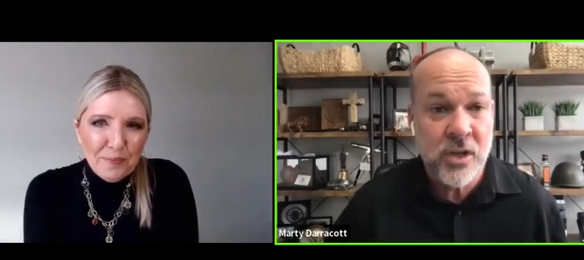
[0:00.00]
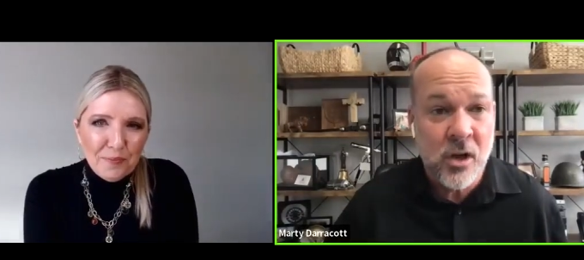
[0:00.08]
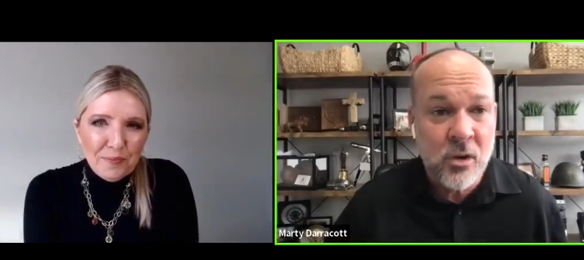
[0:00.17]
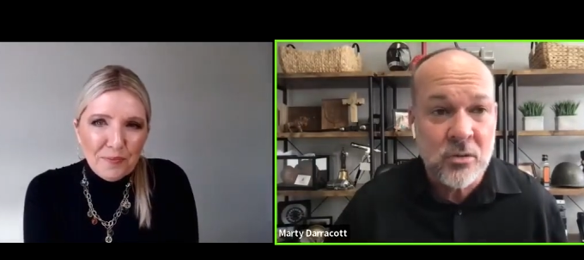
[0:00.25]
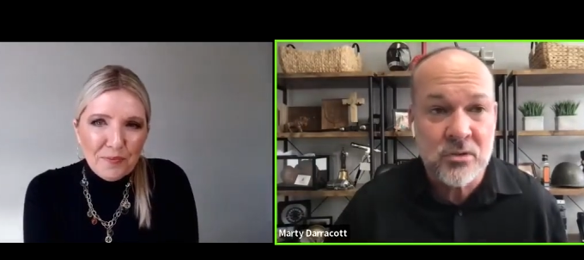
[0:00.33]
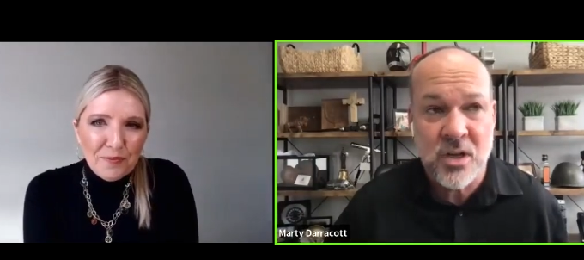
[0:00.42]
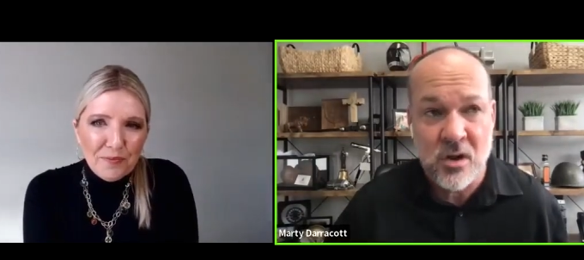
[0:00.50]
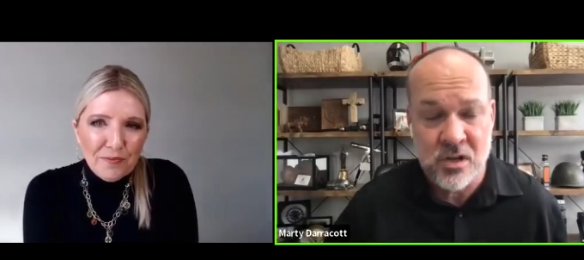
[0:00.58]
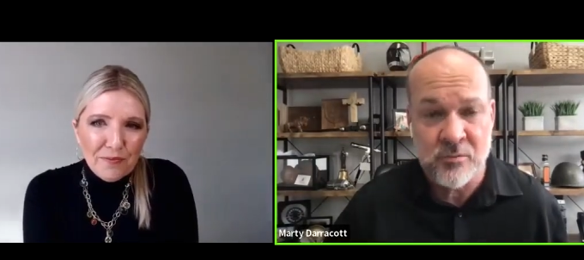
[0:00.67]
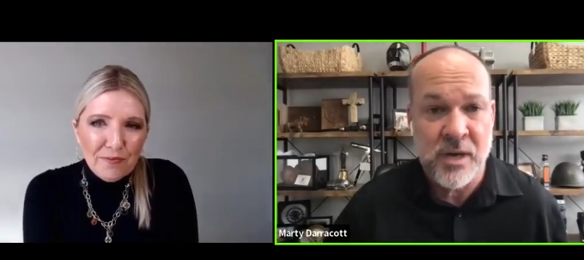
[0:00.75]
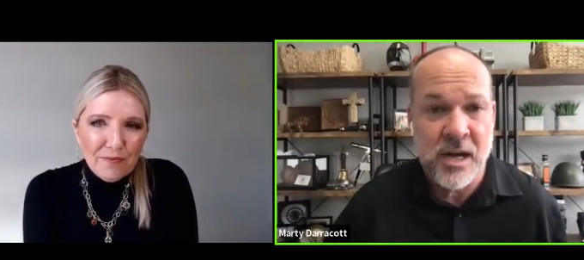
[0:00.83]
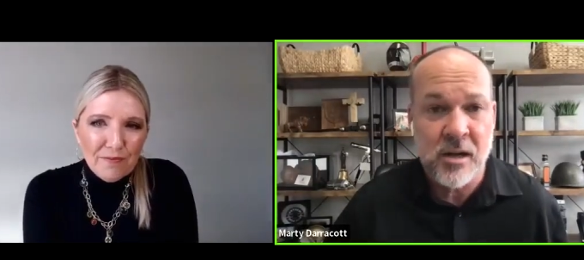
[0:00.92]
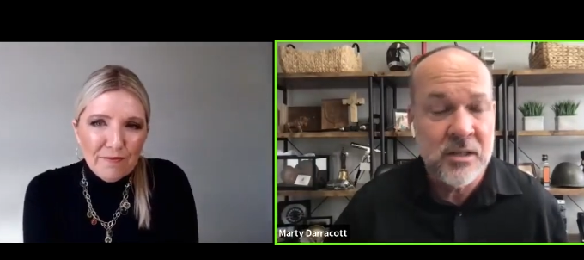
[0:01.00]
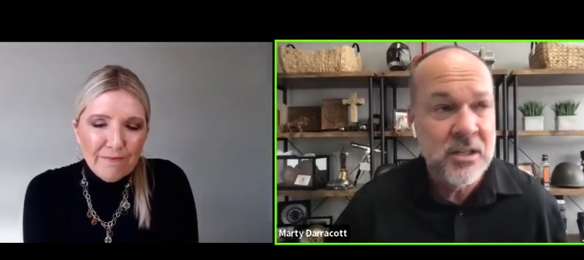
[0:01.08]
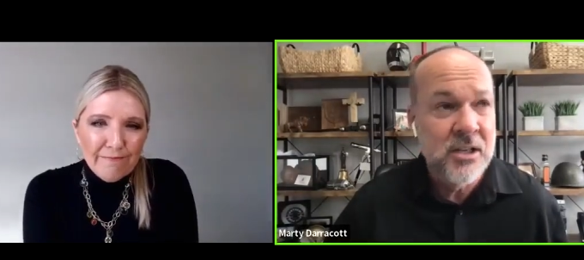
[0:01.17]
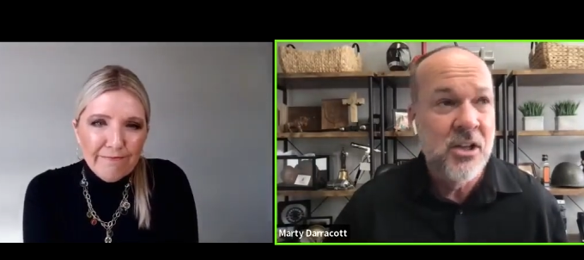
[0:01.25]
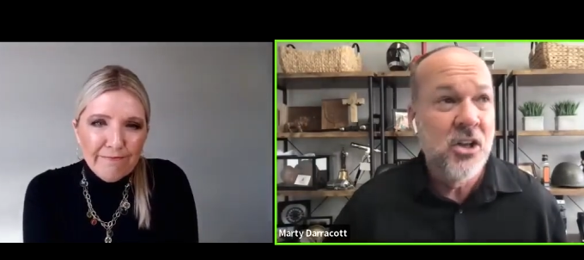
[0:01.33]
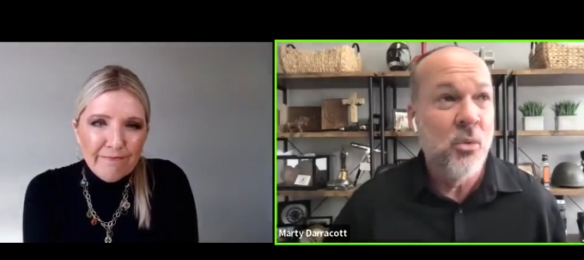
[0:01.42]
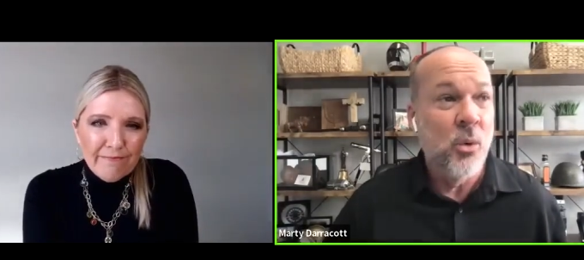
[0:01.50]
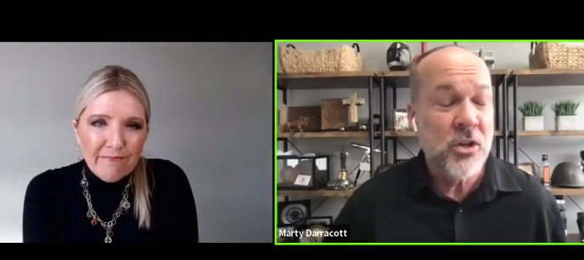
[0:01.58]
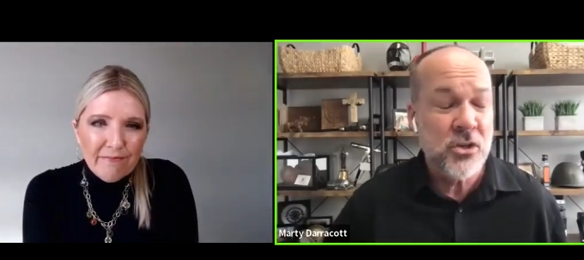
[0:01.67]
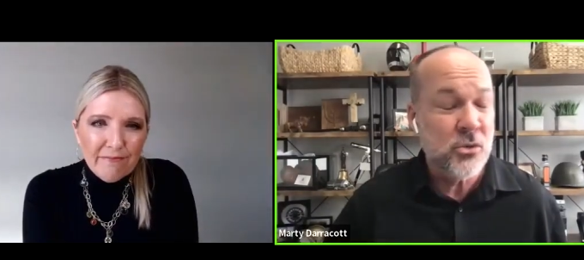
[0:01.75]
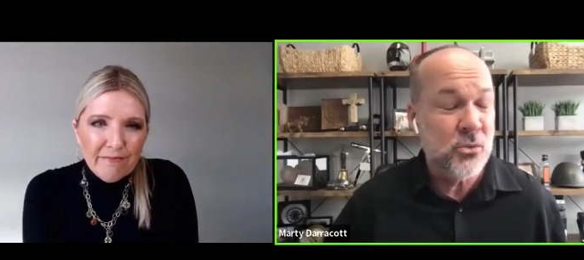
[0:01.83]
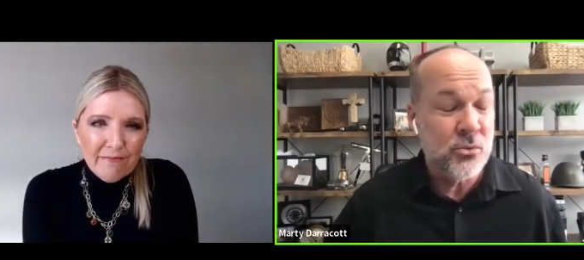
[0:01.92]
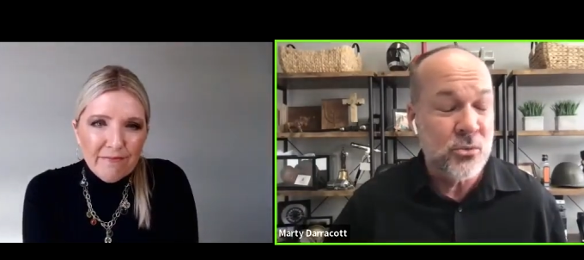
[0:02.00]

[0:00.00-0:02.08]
Speaker 1: don't talk about what you